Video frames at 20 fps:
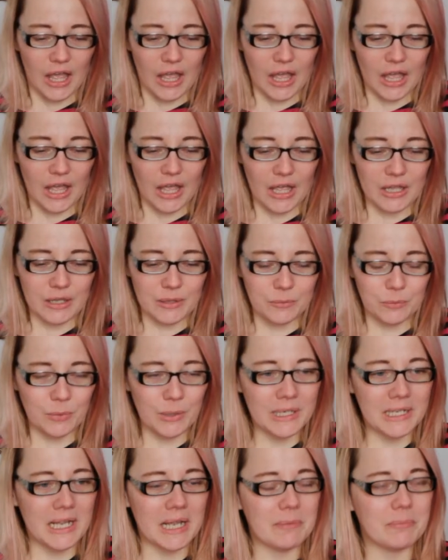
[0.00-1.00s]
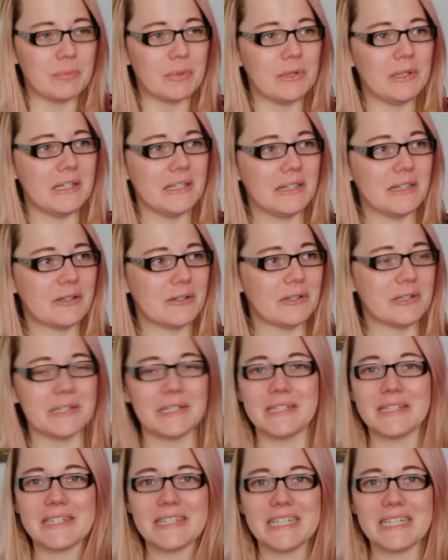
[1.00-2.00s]
And when I'm pulling the
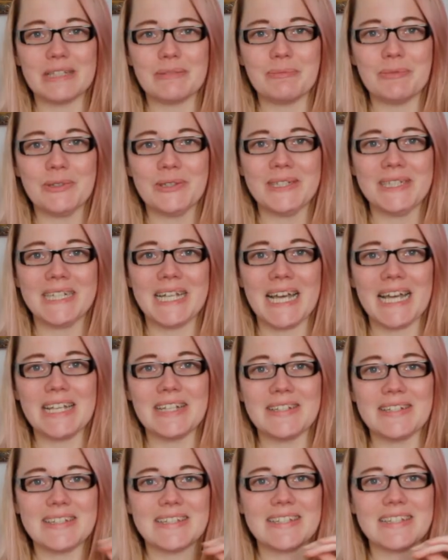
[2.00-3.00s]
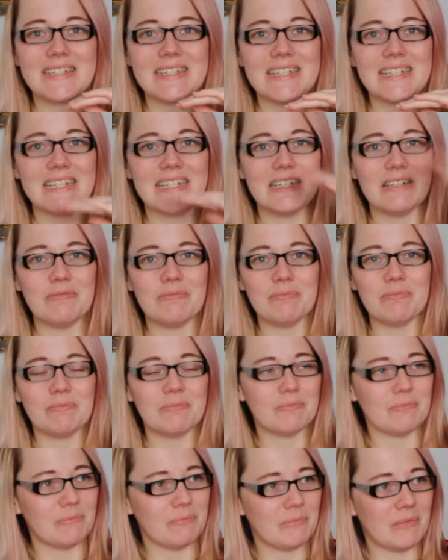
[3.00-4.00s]
curtains this morning, I just see
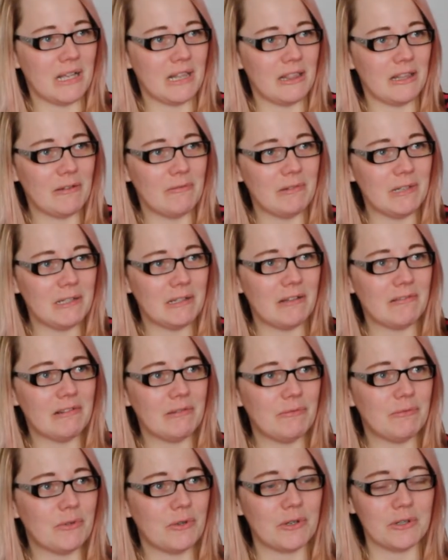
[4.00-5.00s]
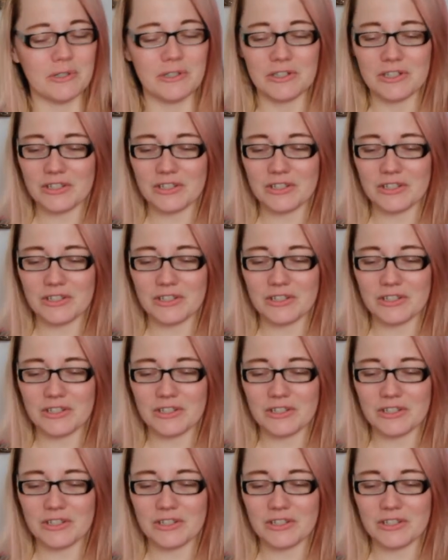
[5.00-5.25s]
my lovely, lovely fjord.